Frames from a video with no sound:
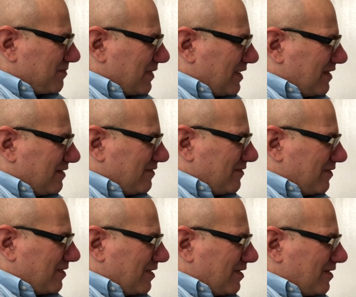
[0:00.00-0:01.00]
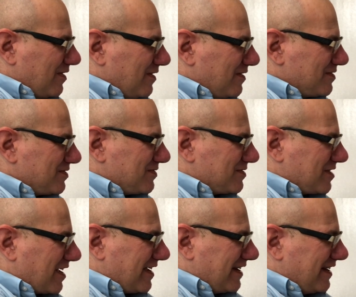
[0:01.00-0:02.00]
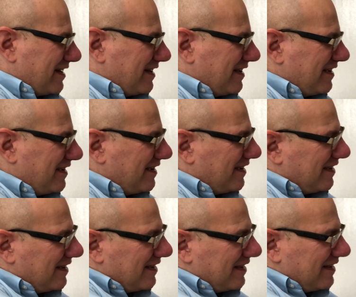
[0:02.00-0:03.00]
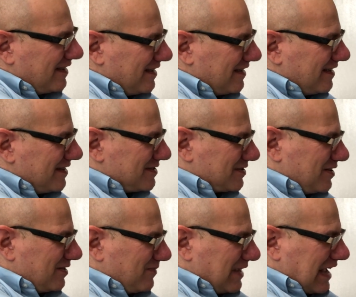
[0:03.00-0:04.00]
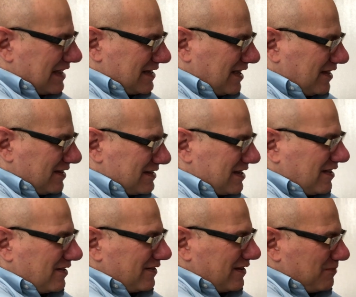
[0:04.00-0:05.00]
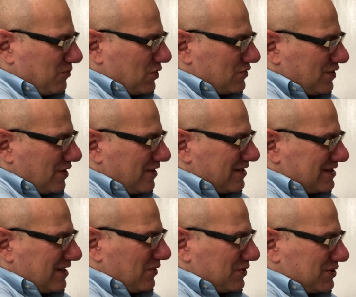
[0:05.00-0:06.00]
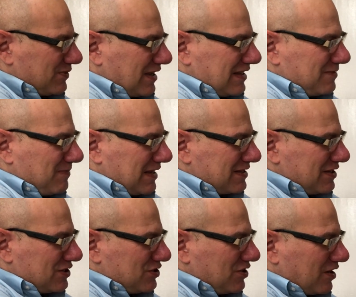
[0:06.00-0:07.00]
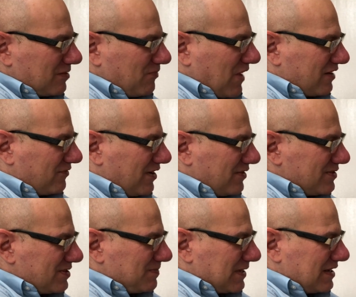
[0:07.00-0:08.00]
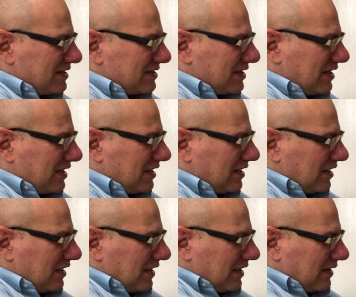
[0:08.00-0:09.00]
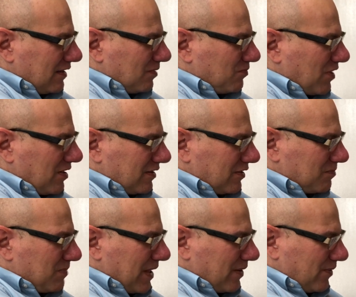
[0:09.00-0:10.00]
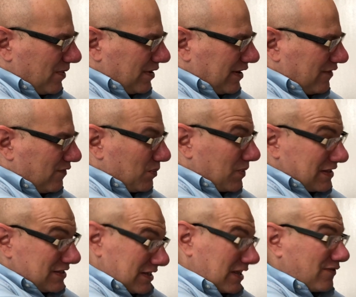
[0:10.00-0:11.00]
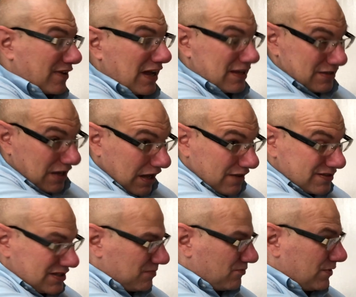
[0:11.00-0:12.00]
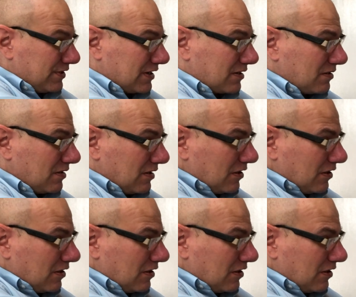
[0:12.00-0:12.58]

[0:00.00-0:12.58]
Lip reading: And so sign in. It's good. We gotta tell the portrait artist also not to make such dark backgrounds, because it'll probably look better on if it got to offset printing.